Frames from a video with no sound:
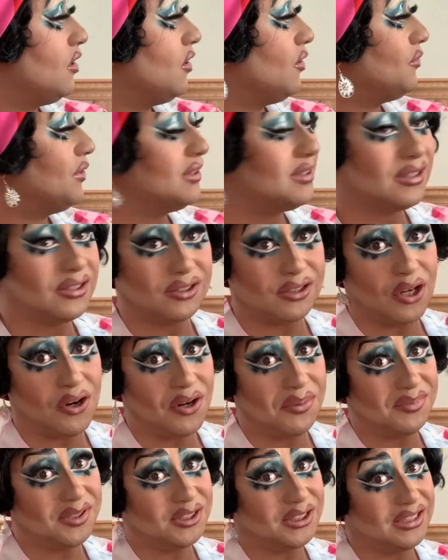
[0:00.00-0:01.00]
"Was the
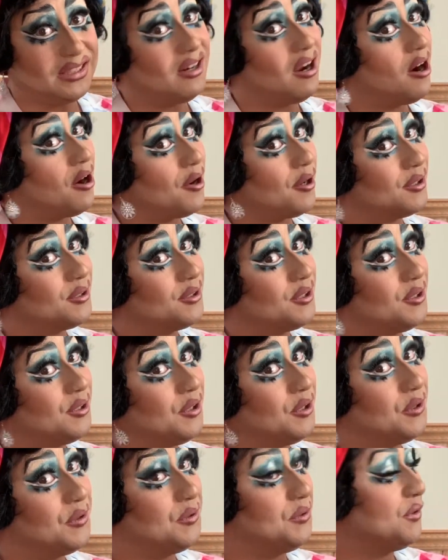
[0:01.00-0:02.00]
sewing machine hard to
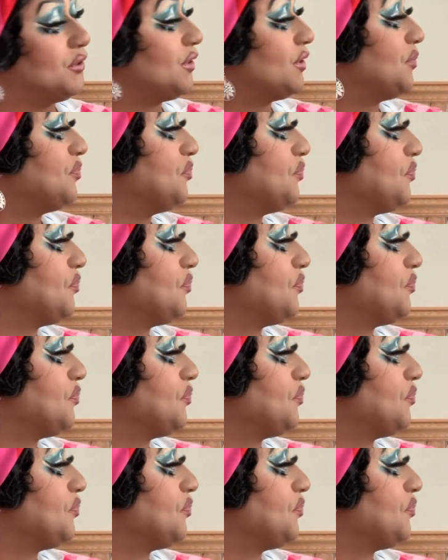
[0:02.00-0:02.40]
use?"